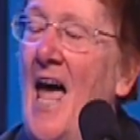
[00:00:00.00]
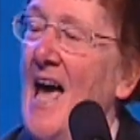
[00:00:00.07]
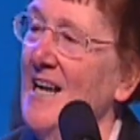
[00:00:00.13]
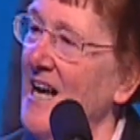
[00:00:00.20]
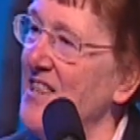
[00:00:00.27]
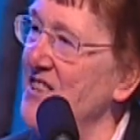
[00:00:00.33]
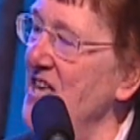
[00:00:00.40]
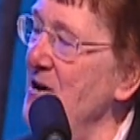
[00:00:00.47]

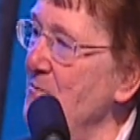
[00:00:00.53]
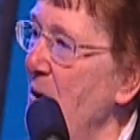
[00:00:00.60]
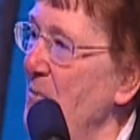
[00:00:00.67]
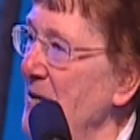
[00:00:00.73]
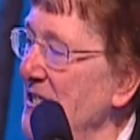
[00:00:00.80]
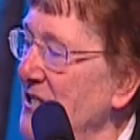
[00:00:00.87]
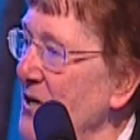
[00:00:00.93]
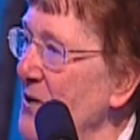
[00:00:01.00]
And I think
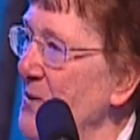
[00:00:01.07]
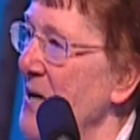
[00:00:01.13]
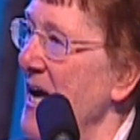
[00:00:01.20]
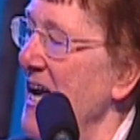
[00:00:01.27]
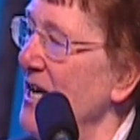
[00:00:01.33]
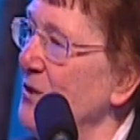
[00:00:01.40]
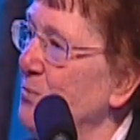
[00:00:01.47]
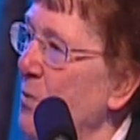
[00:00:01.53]
what we do
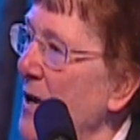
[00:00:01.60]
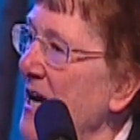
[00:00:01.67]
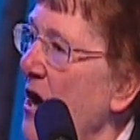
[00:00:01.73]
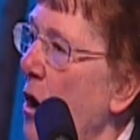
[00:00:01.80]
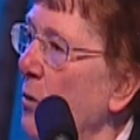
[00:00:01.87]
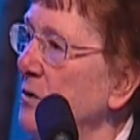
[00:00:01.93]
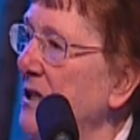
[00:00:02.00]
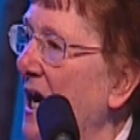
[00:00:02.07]
is we
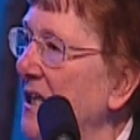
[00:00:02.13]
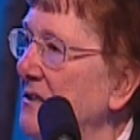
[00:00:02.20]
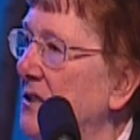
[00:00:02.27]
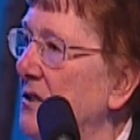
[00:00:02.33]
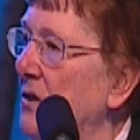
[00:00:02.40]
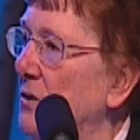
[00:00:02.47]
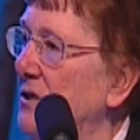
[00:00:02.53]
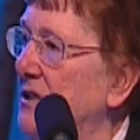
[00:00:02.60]
hold on
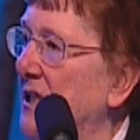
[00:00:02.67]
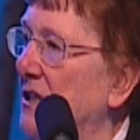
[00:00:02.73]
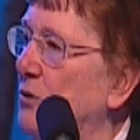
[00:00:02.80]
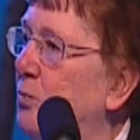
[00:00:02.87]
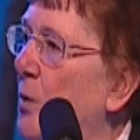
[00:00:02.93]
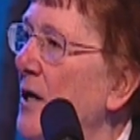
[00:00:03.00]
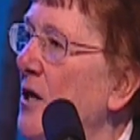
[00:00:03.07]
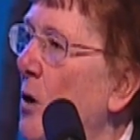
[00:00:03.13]
to those
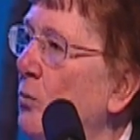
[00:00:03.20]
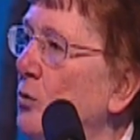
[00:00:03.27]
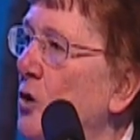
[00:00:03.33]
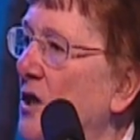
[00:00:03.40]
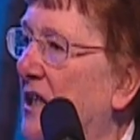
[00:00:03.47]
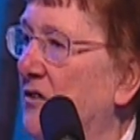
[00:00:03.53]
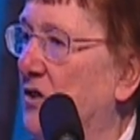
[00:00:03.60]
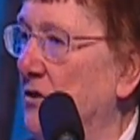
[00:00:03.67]
things. We don't
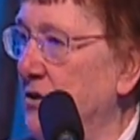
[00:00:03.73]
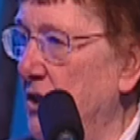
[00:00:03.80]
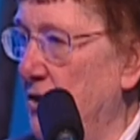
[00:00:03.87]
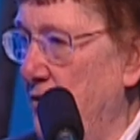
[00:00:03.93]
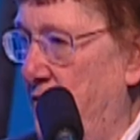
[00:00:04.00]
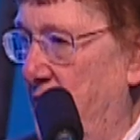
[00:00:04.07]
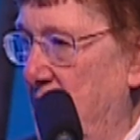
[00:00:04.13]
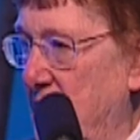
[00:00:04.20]
look at the
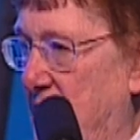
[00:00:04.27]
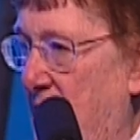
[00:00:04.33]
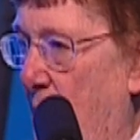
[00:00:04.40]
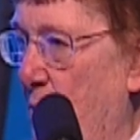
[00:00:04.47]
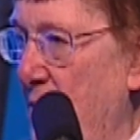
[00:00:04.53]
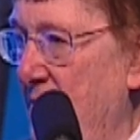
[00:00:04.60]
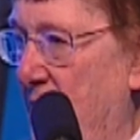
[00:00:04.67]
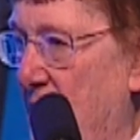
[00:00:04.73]
little things
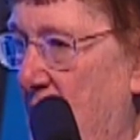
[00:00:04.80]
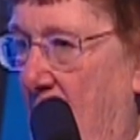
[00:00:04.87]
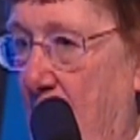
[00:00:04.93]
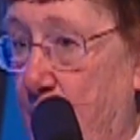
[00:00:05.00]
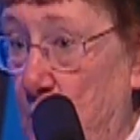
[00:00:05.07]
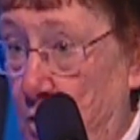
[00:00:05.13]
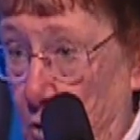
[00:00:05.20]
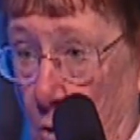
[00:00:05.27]
that we've
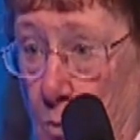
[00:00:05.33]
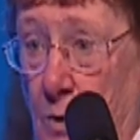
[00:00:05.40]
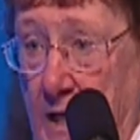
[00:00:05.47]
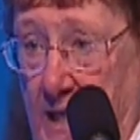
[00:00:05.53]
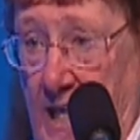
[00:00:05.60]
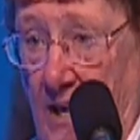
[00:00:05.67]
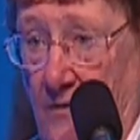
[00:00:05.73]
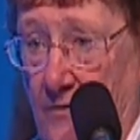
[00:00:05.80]
accomplished or
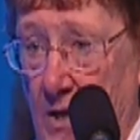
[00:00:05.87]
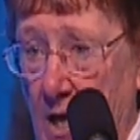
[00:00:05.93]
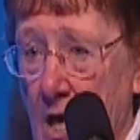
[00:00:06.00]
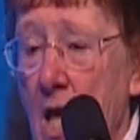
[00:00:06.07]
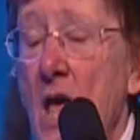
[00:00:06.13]
we give.